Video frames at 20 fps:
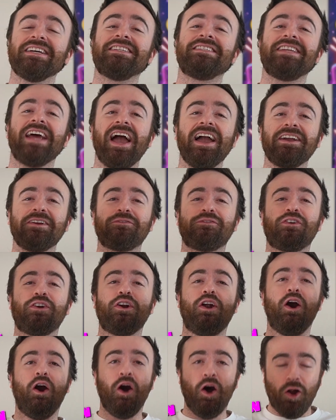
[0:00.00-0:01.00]
deck
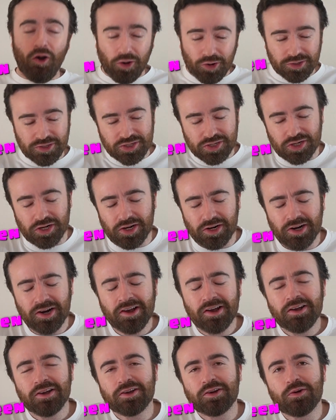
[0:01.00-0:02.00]
for Archer
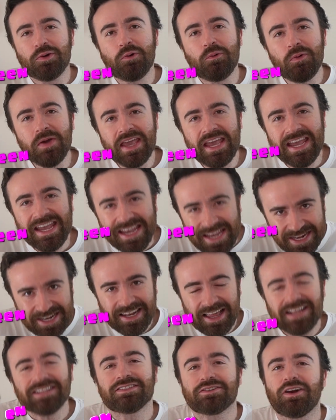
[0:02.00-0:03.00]
Queen.
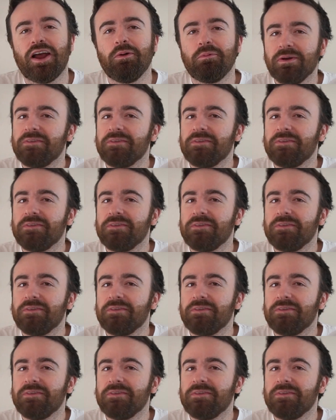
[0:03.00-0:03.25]
That's right,